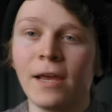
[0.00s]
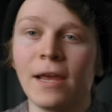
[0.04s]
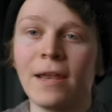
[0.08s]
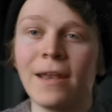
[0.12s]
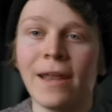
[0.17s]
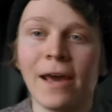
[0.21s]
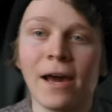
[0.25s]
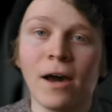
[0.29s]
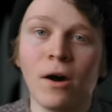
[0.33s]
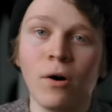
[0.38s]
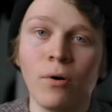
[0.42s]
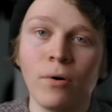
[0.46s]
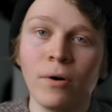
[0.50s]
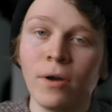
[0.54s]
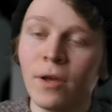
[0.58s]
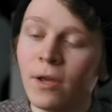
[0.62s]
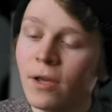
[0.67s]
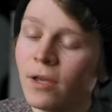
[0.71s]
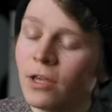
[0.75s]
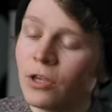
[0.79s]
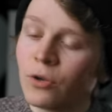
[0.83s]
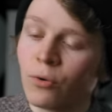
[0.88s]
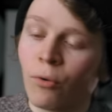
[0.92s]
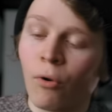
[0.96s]
and now
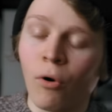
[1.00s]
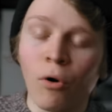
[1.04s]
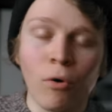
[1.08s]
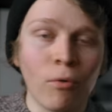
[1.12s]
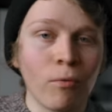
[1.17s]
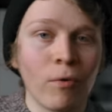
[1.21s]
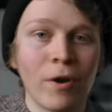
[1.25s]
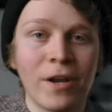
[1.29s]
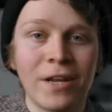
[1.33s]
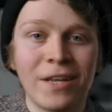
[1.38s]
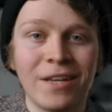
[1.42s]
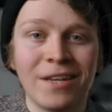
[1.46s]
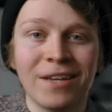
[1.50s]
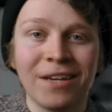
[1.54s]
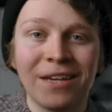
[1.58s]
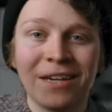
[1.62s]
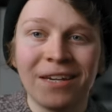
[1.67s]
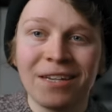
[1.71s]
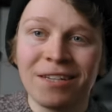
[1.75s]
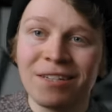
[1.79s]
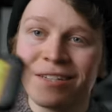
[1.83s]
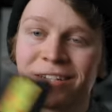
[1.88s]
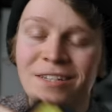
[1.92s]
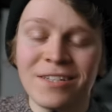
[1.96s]
you're all ready
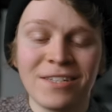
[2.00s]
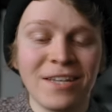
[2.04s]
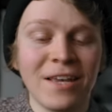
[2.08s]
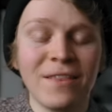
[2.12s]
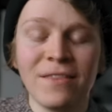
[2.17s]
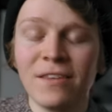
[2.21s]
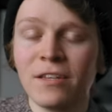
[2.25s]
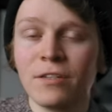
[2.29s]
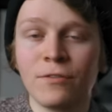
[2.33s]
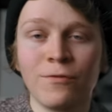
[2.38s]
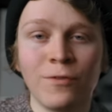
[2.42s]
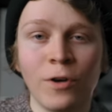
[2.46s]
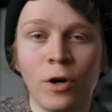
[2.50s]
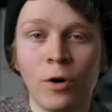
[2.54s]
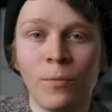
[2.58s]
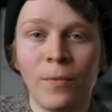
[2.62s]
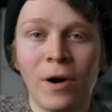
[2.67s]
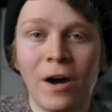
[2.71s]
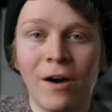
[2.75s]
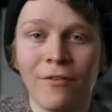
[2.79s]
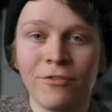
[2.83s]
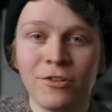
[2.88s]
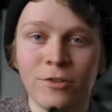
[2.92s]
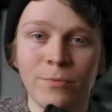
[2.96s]
to send this film
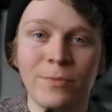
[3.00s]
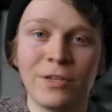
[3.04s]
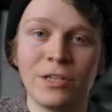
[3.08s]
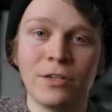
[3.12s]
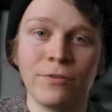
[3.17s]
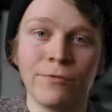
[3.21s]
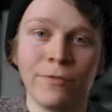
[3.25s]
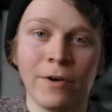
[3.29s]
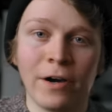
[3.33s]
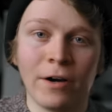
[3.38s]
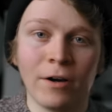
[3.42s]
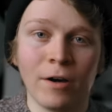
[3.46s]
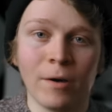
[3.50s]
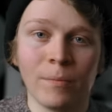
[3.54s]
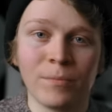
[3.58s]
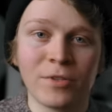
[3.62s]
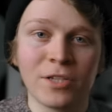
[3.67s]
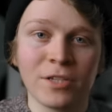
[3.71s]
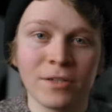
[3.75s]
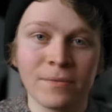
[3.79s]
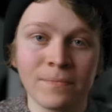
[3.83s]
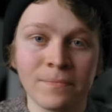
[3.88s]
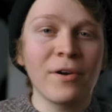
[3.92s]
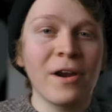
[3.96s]
off to be
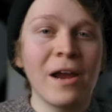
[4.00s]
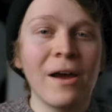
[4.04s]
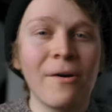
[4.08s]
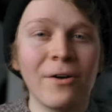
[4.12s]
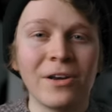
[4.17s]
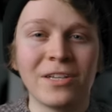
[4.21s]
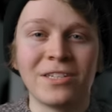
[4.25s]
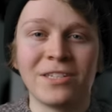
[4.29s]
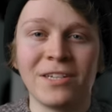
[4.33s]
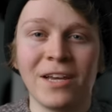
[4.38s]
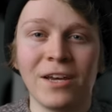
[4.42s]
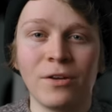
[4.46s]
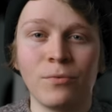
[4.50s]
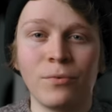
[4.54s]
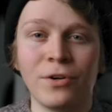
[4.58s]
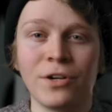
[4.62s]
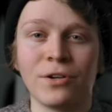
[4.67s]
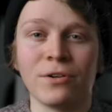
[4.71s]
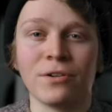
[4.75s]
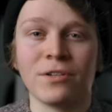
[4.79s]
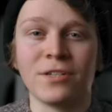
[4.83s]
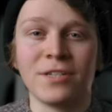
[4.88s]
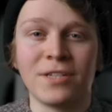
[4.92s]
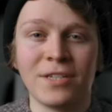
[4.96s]
developed. Remember how I said when
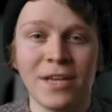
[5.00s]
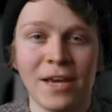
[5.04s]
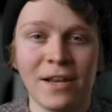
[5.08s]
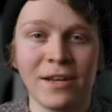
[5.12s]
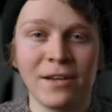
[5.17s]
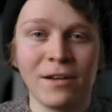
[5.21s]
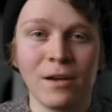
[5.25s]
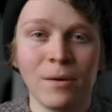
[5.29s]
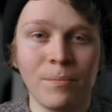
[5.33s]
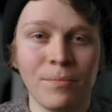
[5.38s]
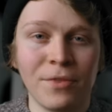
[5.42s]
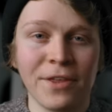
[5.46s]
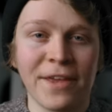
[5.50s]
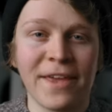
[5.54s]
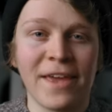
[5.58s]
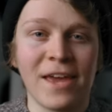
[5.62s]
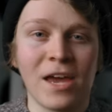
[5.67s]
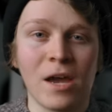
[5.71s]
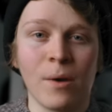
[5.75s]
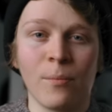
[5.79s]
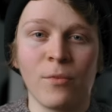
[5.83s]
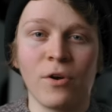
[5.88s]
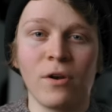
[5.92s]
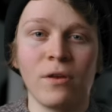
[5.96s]
you're setting up the
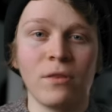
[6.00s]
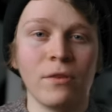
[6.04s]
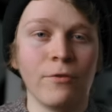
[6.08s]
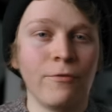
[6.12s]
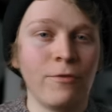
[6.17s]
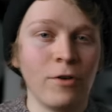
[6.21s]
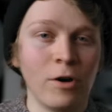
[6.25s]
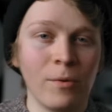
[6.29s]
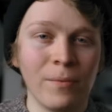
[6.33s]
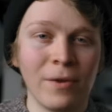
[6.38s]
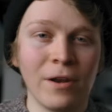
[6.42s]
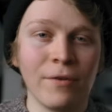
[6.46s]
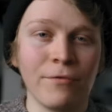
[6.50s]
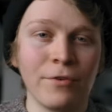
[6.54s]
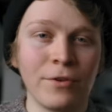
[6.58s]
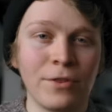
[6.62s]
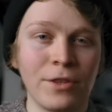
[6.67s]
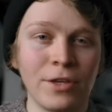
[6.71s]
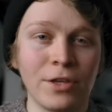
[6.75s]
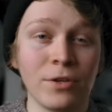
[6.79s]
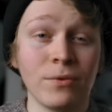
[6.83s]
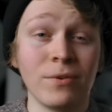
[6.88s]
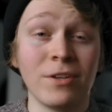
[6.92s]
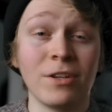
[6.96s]
camera and the film and
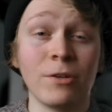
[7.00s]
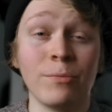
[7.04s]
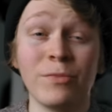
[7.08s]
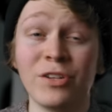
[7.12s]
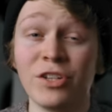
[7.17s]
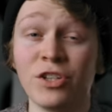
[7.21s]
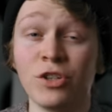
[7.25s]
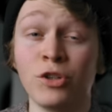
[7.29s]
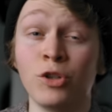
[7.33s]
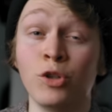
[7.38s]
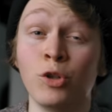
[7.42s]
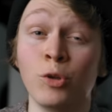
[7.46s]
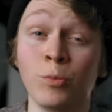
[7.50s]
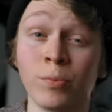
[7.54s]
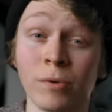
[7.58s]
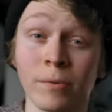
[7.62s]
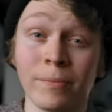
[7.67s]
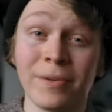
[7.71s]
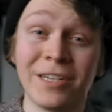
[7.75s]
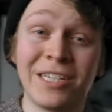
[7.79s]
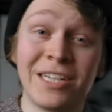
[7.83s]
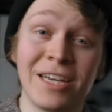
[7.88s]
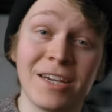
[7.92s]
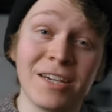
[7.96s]
everything, you need to be
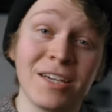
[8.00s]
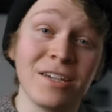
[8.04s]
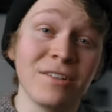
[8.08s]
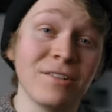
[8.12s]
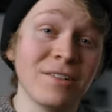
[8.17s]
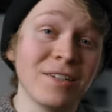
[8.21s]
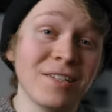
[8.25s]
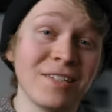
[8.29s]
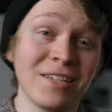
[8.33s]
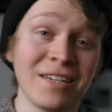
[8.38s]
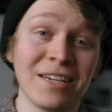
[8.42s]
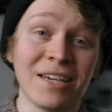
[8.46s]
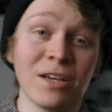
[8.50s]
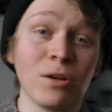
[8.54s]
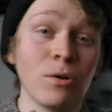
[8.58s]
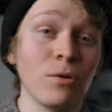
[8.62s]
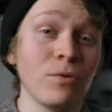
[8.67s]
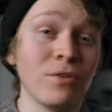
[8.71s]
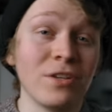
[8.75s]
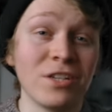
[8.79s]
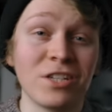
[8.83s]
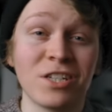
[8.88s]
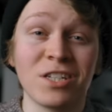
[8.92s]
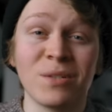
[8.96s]
super meticulous and get
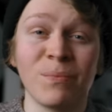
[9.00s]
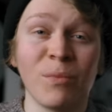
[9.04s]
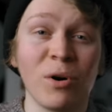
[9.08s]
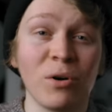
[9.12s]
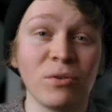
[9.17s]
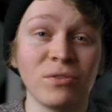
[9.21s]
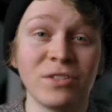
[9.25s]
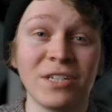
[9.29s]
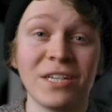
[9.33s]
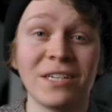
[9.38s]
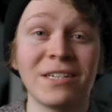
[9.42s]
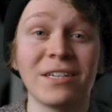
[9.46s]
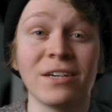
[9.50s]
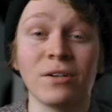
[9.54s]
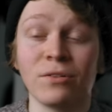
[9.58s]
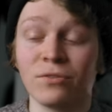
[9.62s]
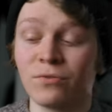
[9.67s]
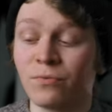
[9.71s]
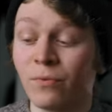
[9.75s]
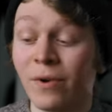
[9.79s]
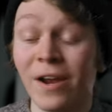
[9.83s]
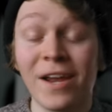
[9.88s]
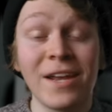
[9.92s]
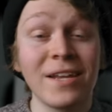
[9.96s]
all these small
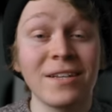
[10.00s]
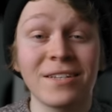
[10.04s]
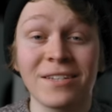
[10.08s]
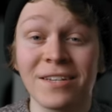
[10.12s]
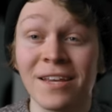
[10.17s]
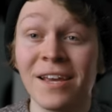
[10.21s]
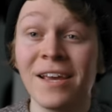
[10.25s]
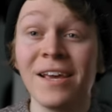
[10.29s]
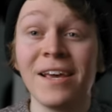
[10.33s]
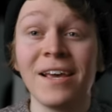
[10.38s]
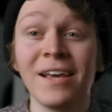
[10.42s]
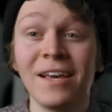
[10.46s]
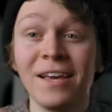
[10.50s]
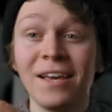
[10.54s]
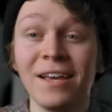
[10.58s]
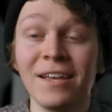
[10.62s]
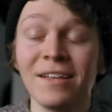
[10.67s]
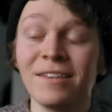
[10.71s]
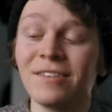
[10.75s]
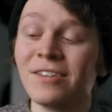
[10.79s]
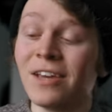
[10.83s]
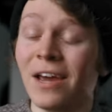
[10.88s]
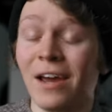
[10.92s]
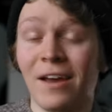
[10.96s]
details right?
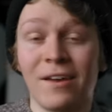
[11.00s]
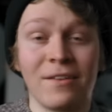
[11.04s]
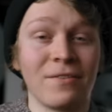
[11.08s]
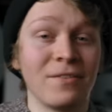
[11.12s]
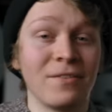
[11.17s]
Yeah,